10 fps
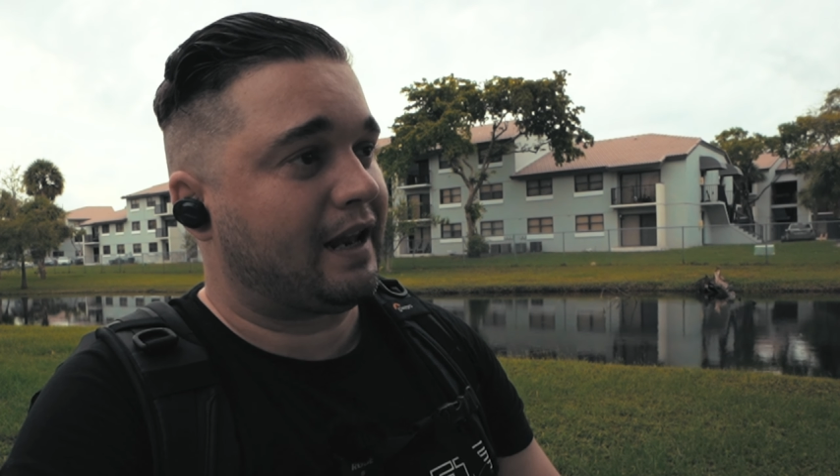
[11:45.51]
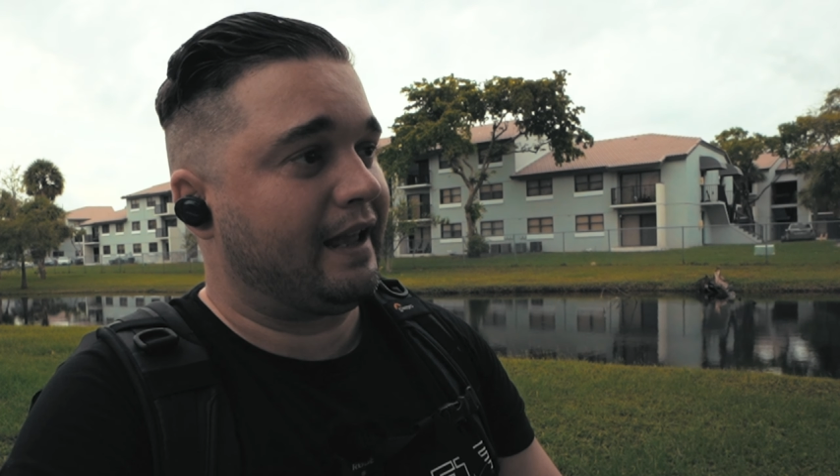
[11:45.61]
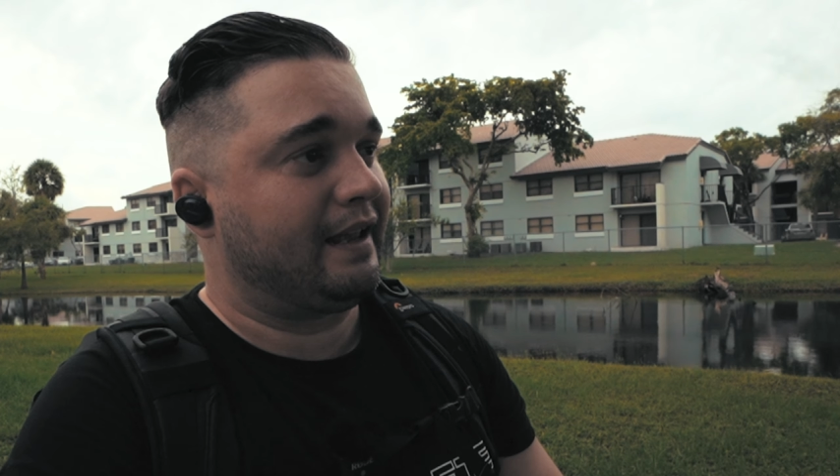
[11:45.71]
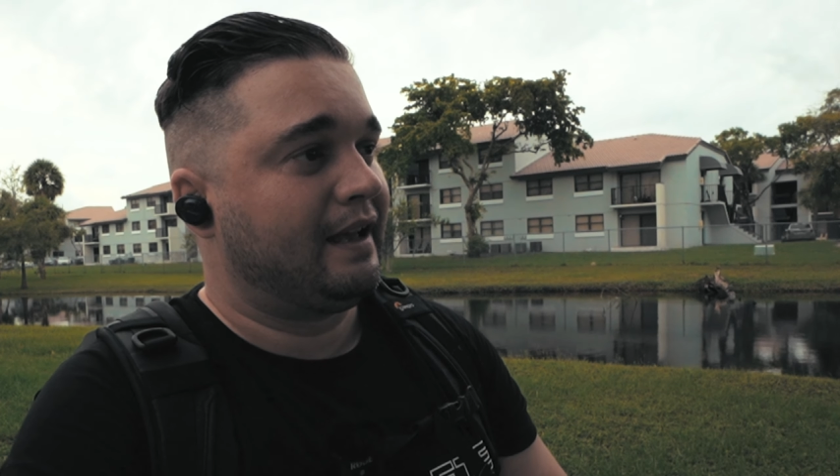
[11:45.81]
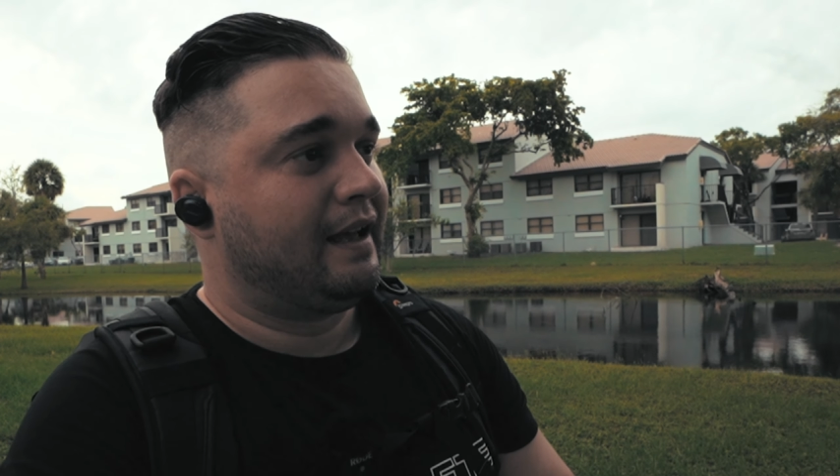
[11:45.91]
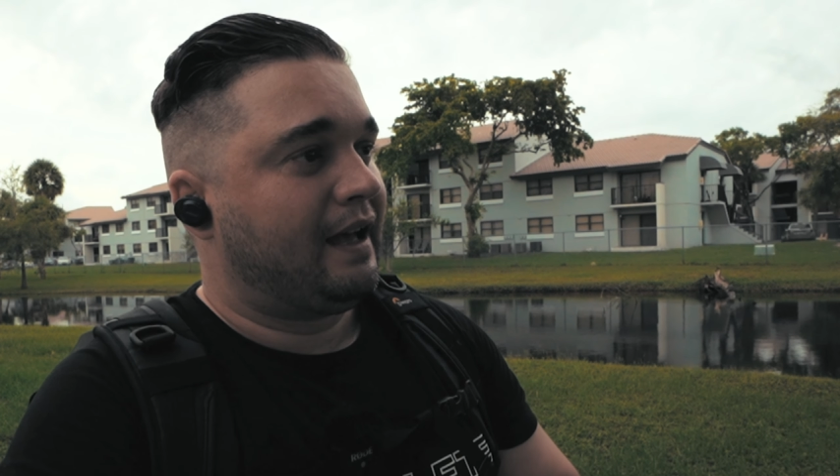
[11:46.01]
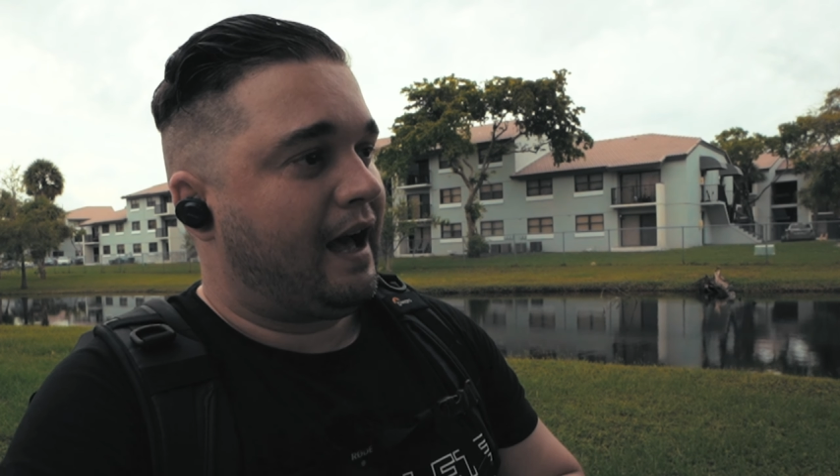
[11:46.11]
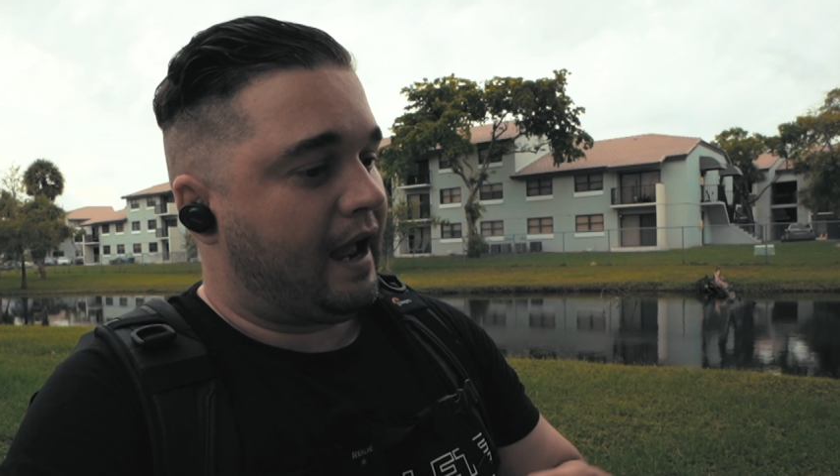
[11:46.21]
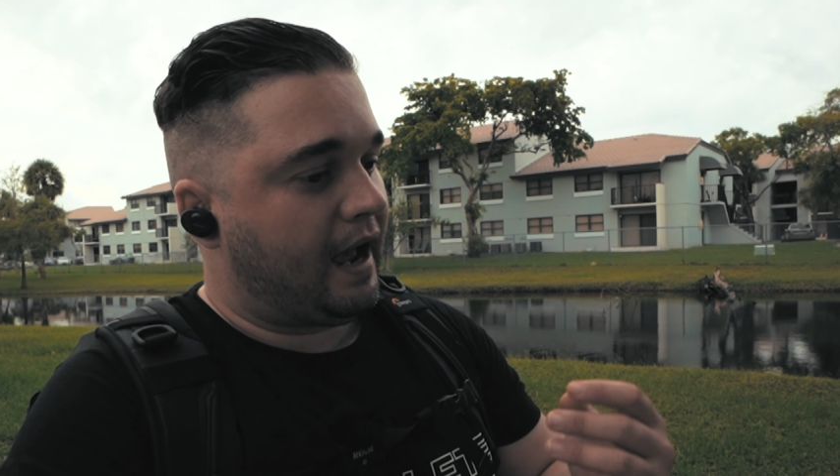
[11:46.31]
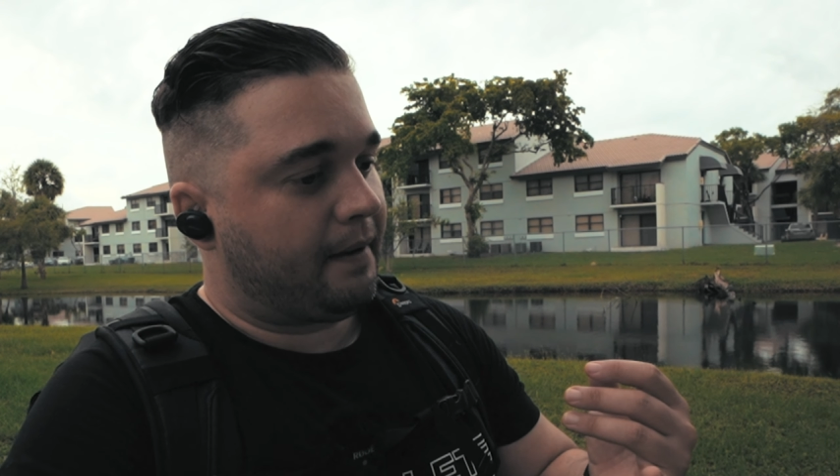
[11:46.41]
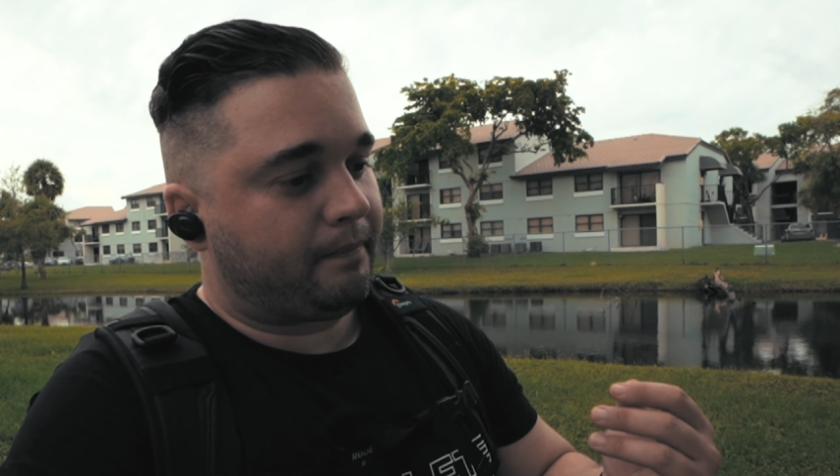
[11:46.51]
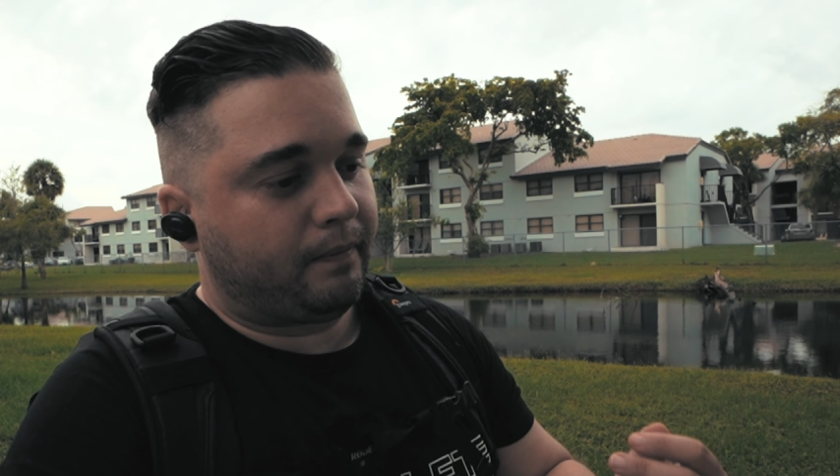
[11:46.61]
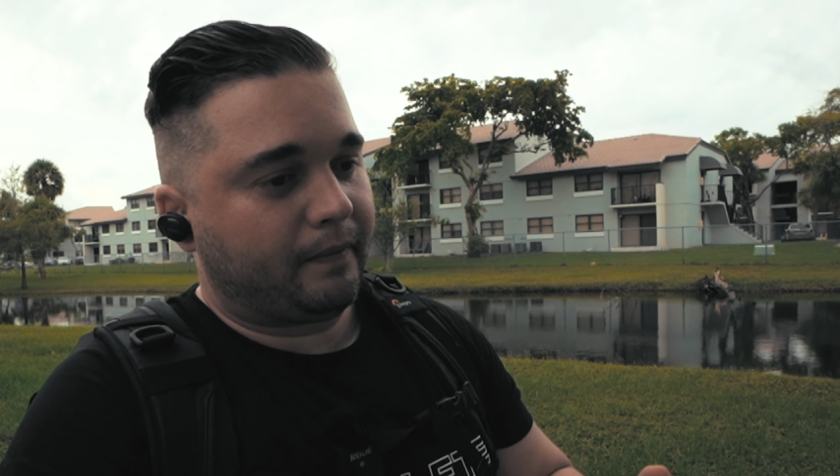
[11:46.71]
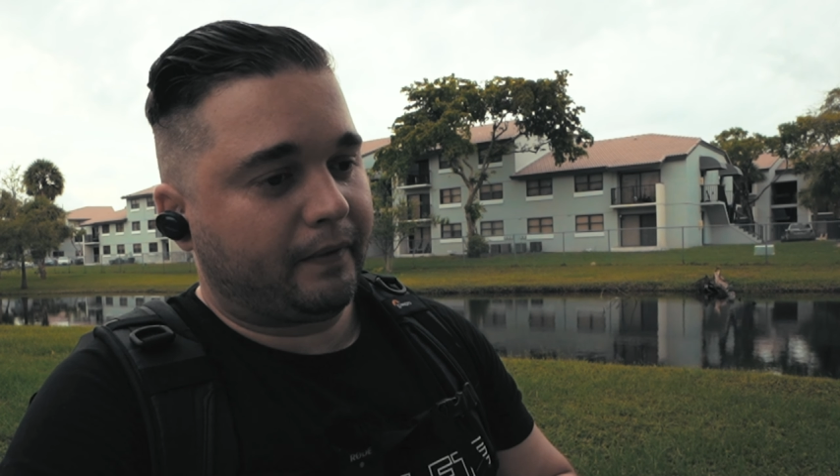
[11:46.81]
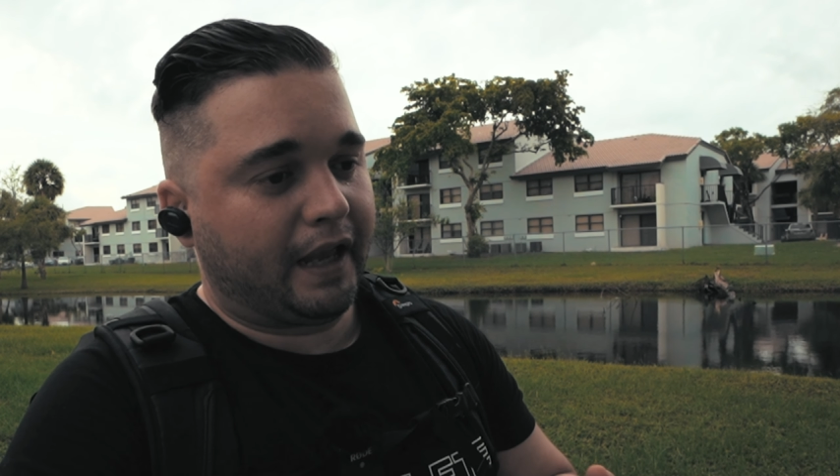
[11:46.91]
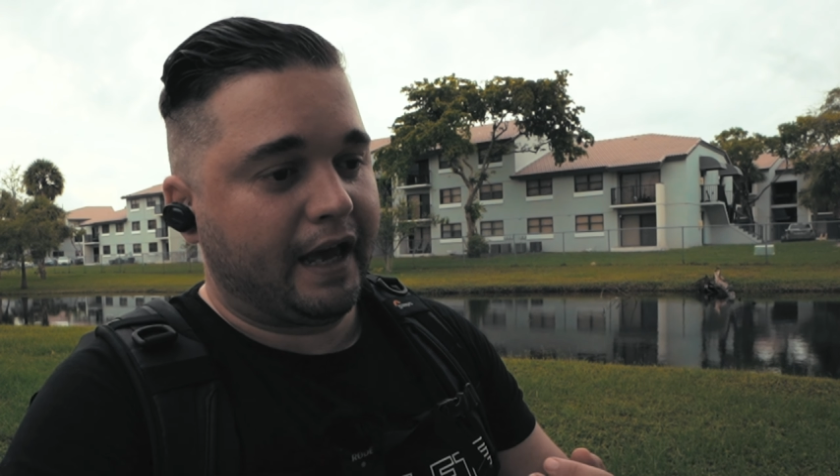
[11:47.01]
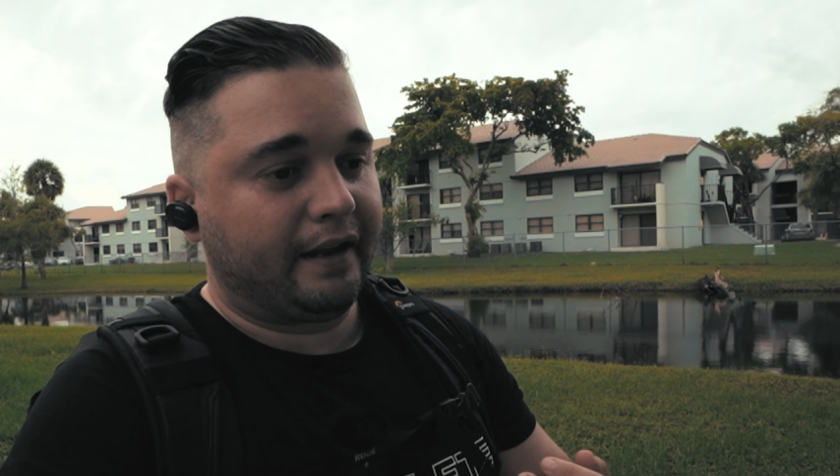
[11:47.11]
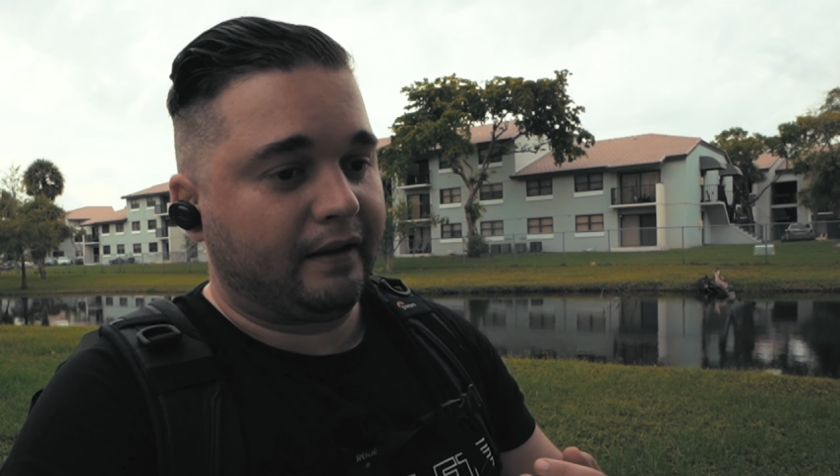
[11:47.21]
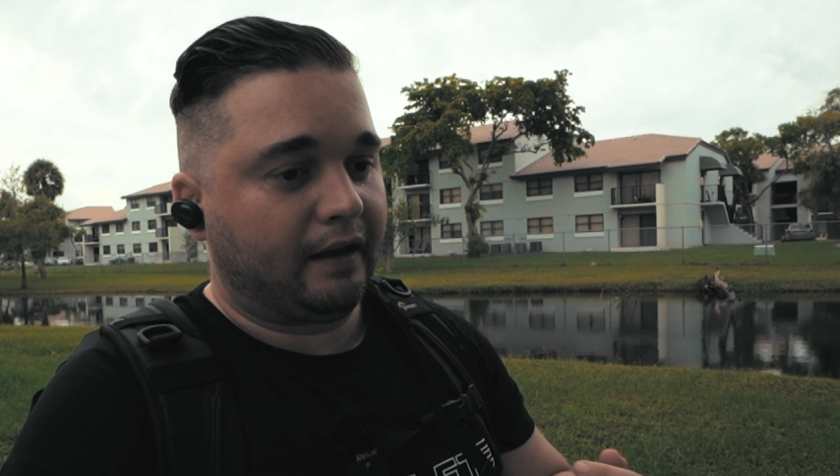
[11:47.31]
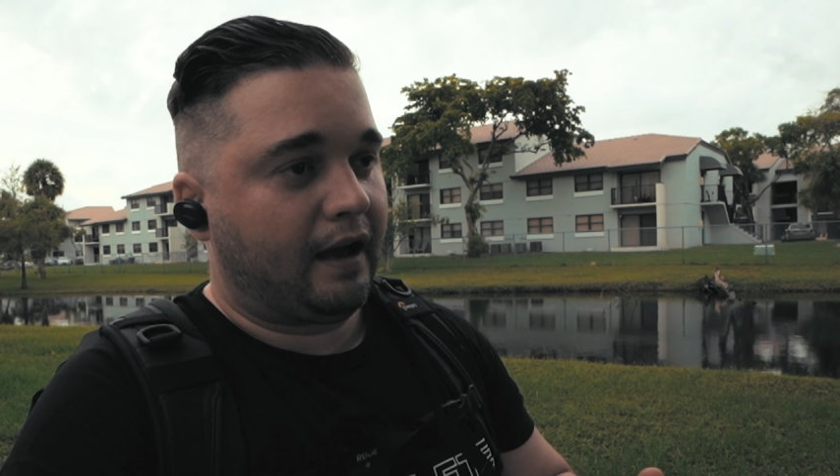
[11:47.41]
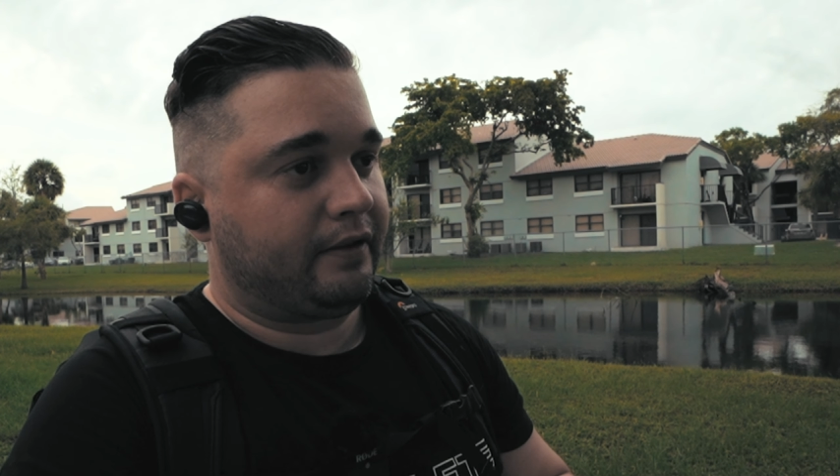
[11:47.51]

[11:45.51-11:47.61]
Like I have getting,